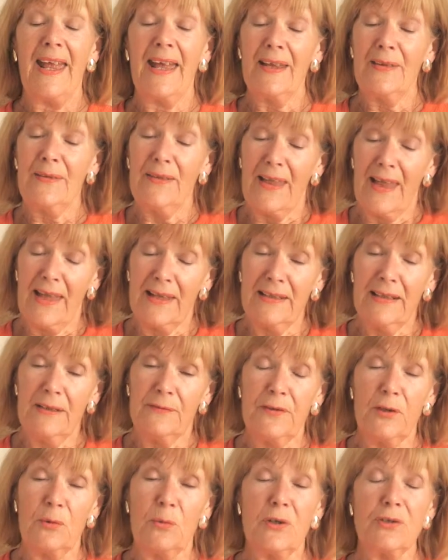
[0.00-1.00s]
And then
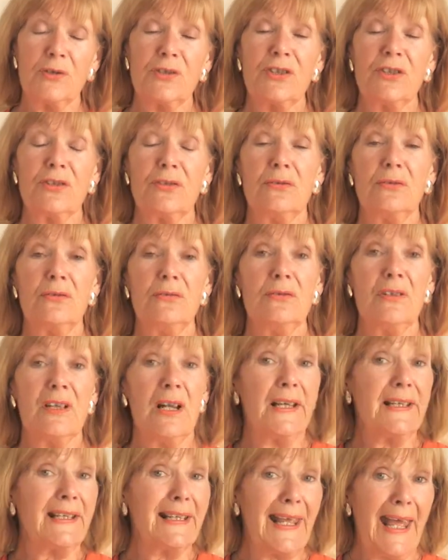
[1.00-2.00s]
if you want to
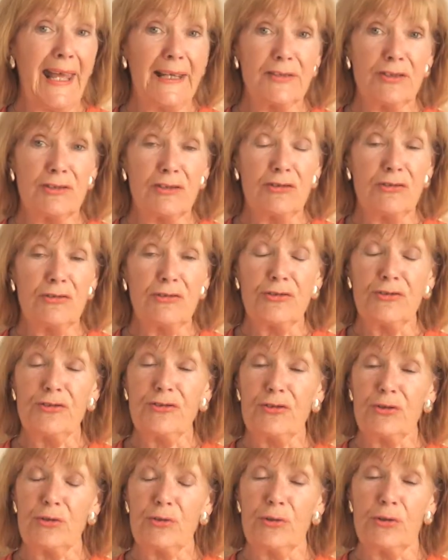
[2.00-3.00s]
light
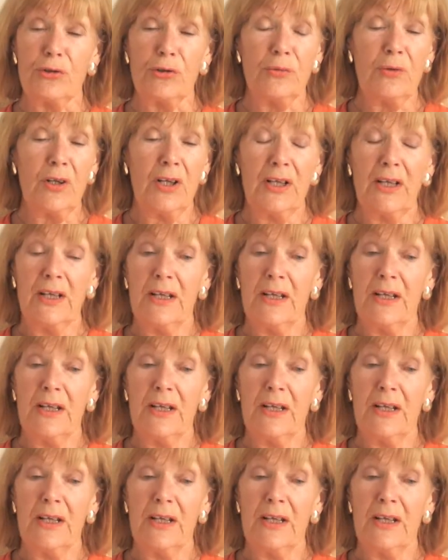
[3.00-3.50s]
candles or